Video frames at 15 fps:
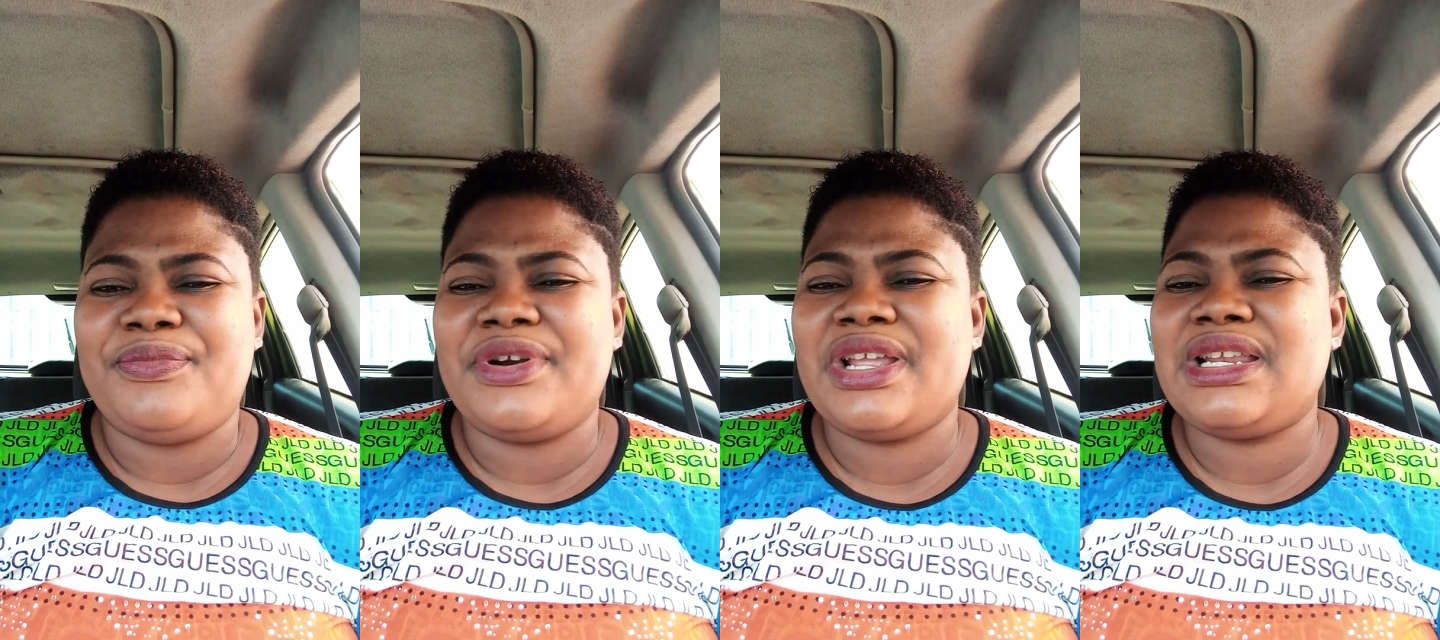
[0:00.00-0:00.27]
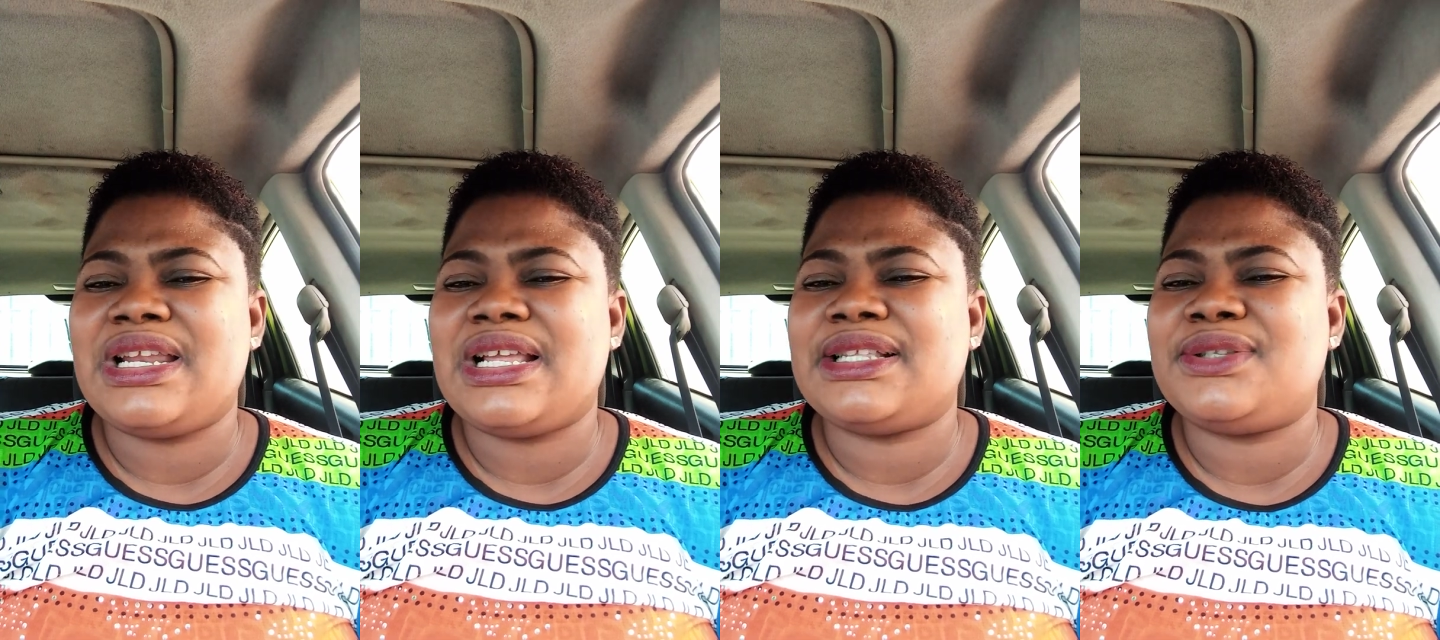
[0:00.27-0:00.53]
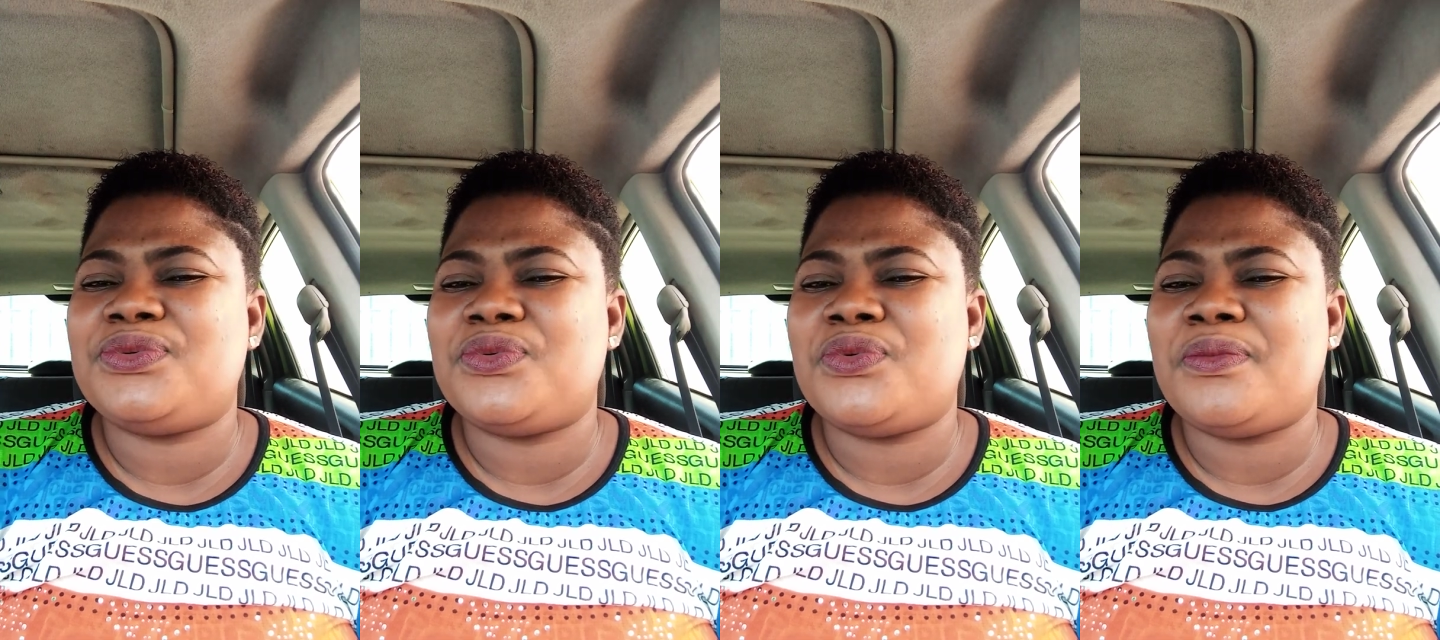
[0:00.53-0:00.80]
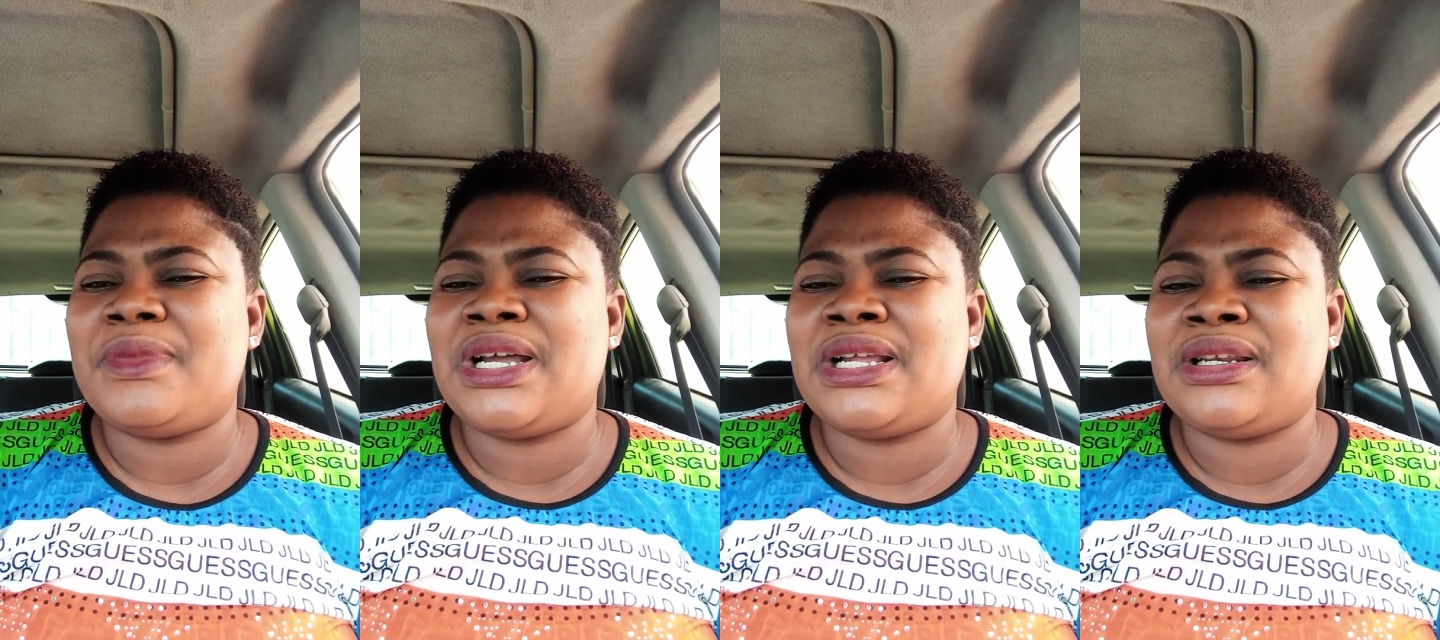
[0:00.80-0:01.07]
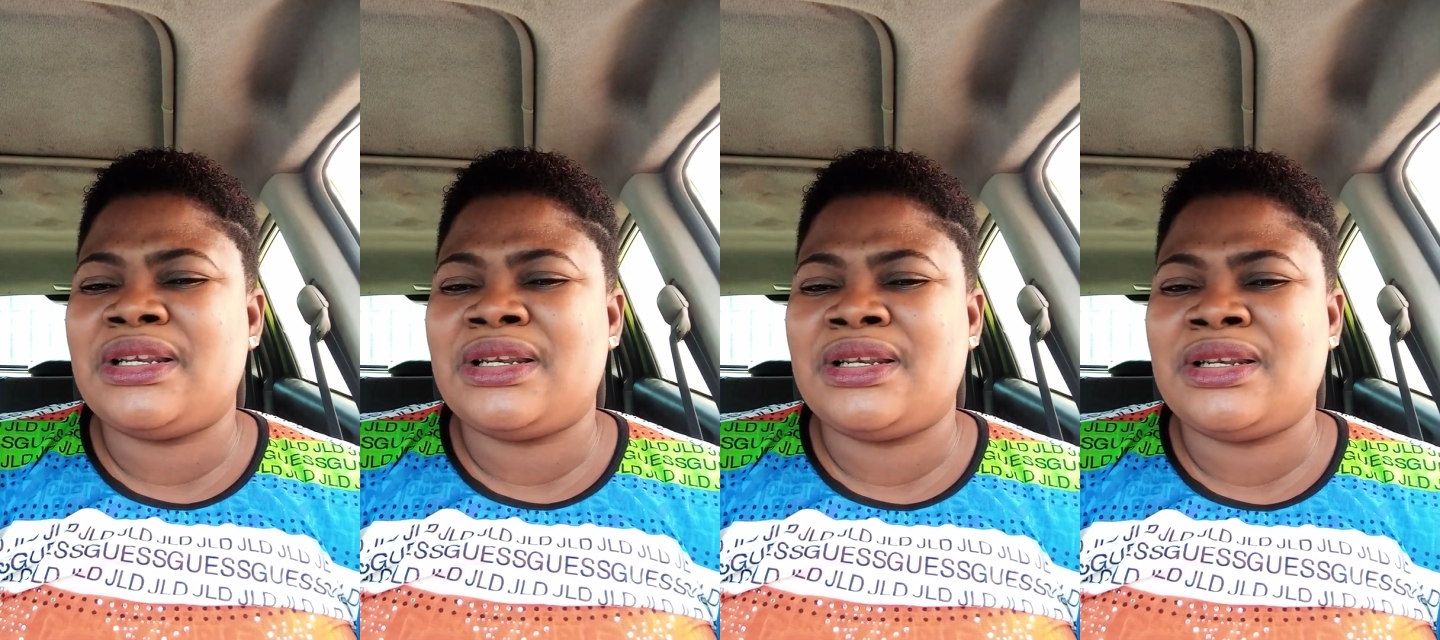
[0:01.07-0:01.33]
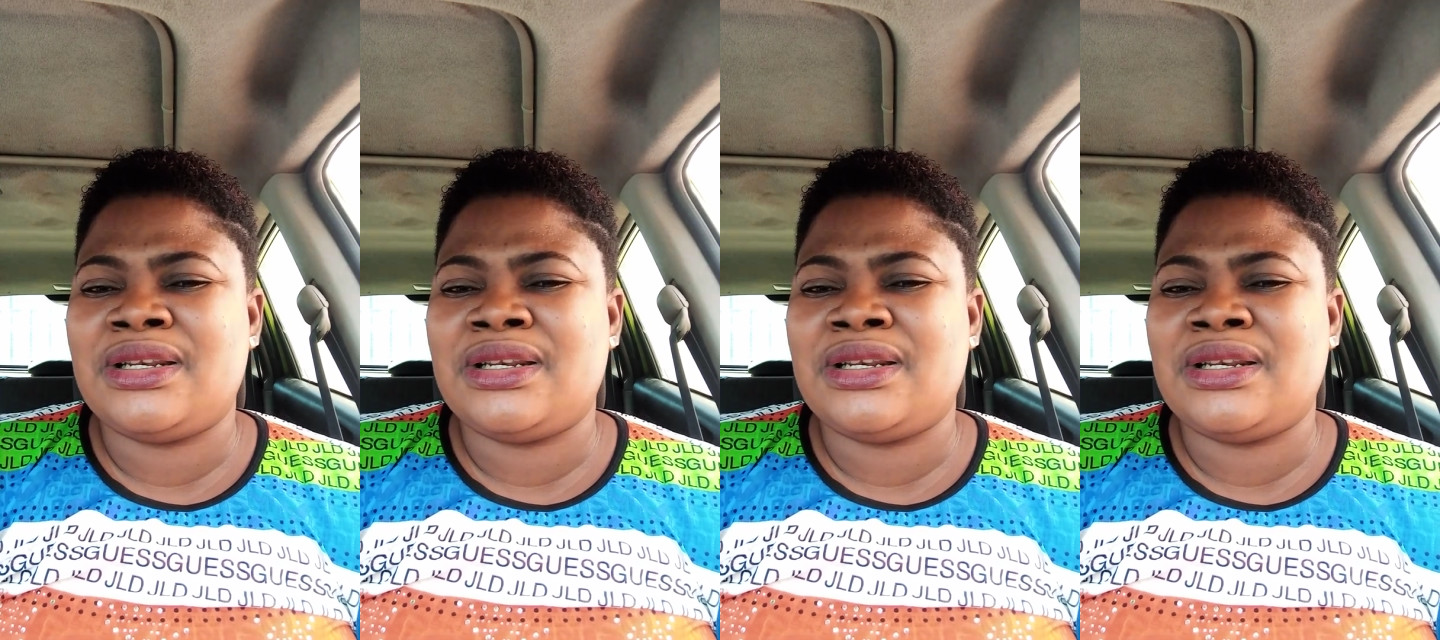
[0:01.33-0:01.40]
pregnant woman